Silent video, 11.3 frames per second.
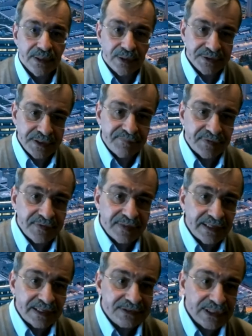different
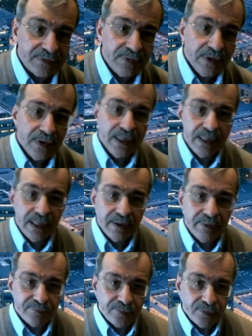things. So
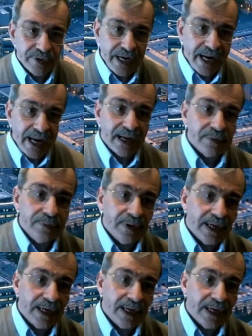for now,